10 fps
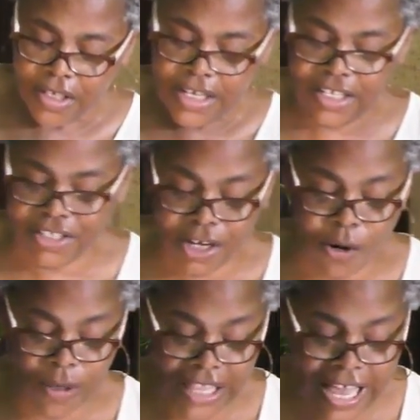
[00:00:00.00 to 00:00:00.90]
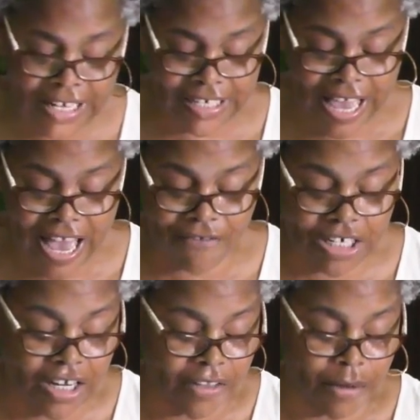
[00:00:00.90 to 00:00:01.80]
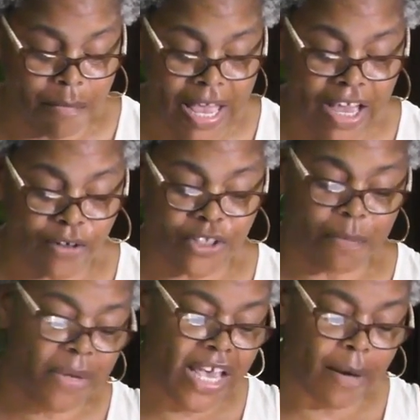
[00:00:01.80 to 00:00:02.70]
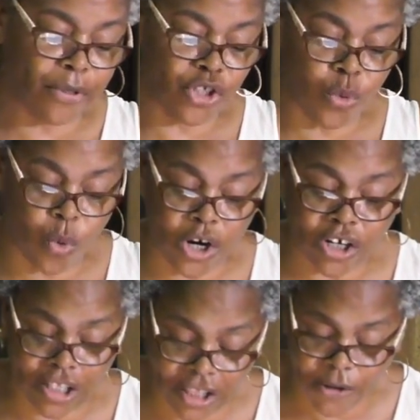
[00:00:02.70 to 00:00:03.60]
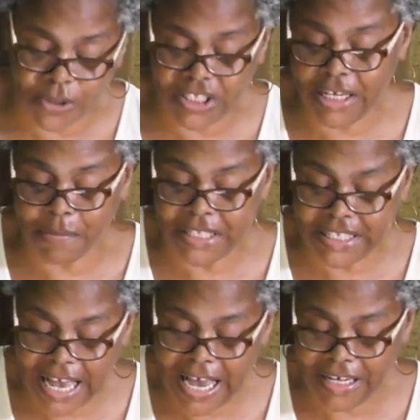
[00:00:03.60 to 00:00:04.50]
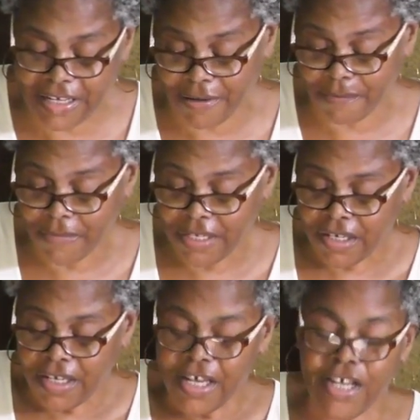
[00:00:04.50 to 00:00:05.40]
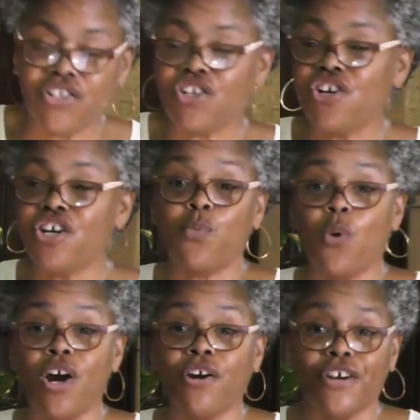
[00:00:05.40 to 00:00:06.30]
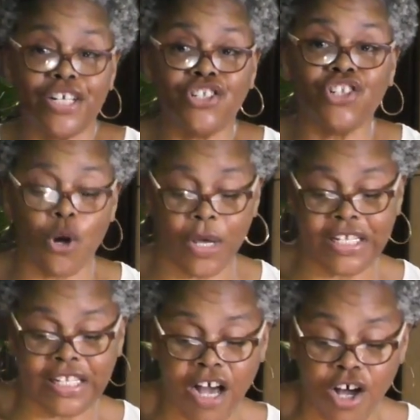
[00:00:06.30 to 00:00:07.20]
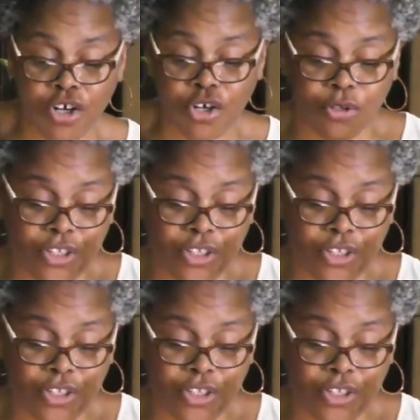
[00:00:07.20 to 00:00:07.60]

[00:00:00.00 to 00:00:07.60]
He's so glad to have another male to be able to work closely beside him. He's a good worker, and so his uncle